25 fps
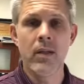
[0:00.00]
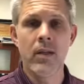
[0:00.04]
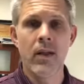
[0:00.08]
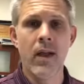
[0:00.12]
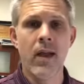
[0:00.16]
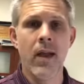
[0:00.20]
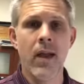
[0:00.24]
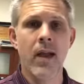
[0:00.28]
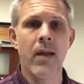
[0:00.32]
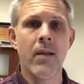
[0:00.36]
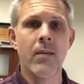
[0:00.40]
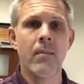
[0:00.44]

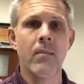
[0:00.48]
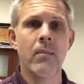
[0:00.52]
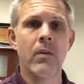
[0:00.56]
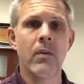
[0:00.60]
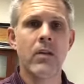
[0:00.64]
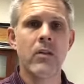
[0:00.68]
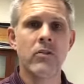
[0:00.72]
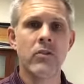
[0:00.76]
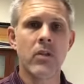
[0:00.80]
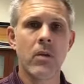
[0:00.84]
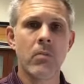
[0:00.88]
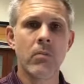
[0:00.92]

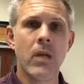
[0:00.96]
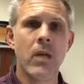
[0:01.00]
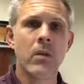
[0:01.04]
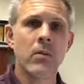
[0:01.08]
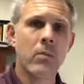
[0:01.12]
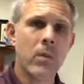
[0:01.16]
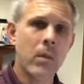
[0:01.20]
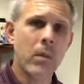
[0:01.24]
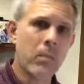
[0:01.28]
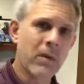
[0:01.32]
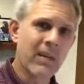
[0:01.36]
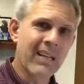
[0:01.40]
Because sometimes
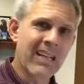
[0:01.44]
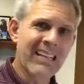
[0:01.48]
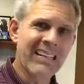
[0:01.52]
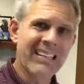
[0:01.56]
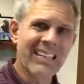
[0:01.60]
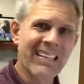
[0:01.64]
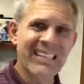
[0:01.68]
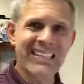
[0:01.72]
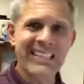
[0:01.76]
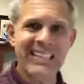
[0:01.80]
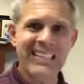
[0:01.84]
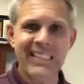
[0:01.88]
people are kind of
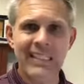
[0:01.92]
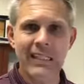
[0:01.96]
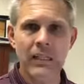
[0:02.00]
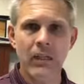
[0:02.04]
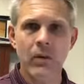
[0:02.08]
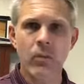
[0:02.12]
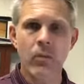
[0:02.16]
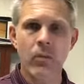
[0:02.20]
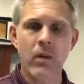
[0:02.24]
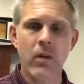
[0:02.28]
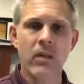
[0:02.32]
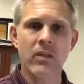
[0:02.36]
like, I
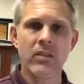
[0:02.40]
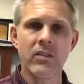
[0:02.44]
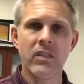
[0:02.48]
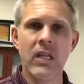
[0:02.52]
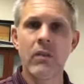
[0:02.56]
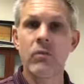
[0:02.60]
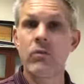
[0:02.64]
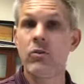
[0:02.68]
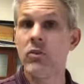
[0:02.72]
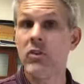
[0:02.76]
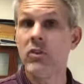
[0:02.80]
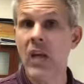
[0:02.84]
don't want to
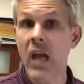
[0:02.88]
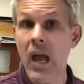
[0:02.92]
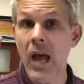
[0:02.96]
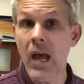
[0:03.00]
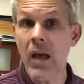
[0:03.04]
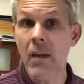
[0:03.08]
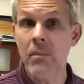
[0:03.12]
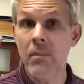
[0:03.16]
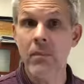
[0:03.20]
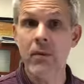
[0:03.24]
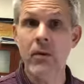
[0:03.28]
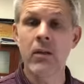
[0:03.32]
sound
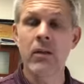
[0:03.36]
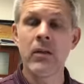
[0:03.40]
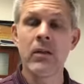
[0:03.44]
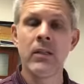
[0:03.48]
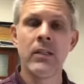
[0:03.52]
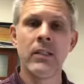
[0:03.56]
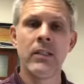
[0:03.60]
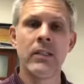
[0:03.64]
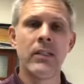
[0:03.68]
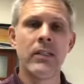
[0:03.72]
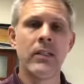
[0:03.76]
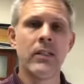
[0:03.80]
dumb,
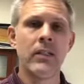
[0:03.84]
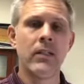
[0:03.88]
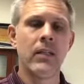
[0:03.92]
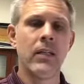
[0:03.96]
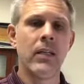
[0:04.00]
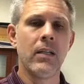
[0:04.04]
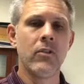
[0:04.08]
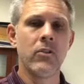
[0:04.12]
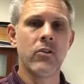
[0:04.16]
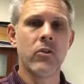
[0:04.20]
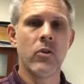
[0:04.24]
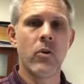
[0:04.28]

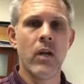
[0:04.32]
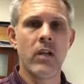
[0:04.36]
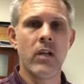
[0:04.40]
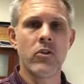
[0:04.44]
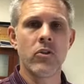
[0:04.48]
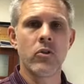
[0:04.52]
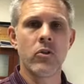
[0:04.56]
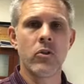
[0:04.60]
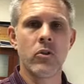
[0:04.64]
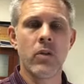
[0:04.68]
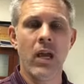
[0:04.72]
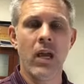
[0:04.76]
and so
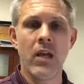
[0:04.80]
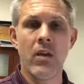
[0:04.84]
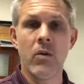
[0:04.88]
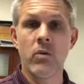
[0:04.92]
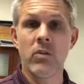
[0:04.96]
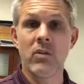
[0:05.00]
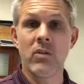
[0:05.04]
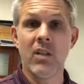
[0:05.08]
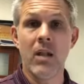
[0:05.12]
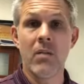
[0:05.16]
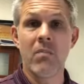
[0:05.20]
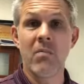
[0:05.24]
I
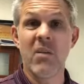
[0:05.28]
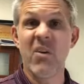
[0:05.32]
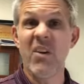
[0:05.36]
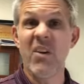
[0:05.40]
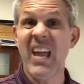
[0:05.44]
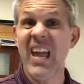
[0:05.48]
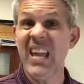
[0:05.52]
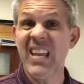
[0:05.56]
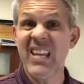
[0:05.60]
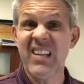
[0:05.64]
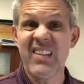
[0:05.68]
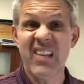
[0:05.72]
always let them know,
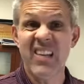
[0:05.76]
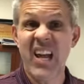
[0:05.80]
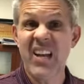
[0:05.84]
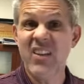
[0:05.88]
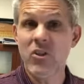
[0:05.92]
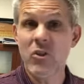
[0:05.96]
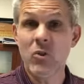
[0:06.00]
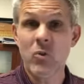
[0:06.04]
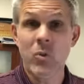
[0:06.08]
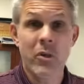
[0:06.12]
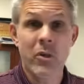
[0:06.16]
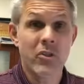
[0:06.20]
hey, I
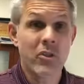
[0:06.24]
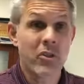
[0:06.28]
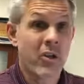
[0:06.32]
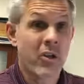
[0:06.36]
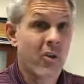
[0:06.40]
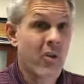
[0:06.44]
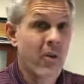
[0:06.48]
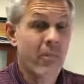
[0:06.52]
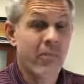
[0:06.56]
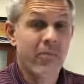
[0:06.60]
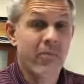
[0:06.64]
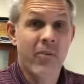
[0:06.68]
just want you to
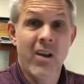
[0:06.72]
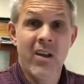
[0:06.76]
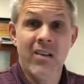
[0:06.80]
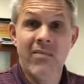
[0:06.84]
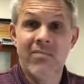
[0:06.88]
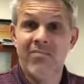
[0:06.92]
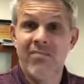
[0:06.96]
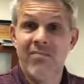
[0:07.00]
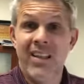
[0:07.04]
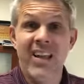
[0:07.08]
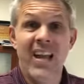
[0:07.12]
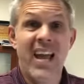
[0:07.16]
know up front,
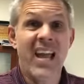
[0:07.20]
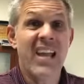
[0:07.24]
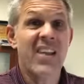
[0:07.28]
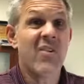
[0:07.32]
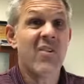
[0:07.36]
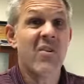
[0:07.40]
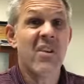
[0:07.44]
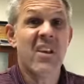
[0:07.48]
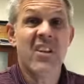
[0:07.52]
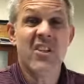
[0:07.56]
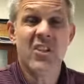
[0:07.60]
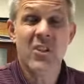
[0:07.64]
I
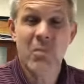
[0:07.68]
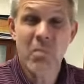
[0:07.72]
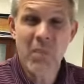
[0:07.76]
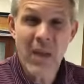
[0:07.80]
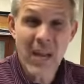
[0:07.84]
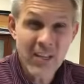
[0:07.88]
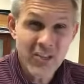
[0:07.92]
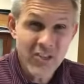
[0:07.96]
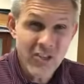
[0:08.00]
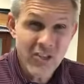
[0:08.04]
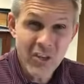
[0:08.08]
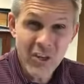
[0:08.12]
don't
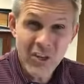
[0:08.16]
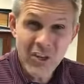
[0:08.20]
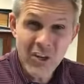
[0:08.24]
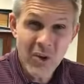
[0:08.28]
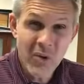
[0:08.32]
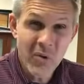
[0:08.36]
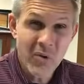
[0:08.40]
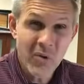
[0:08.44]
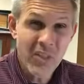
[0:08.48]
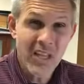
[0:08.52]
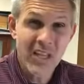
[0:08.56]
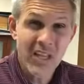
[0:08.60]
expect you to
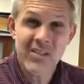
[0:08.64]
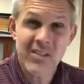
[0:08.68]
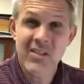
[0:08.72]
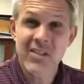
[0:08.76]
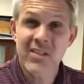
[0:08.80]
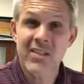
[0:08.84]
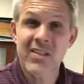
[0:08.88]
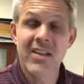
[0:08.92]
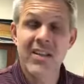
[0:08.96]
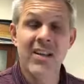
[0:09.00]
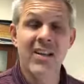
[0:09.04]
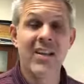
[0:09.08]
know
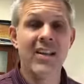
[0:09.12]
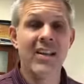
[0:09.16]
this.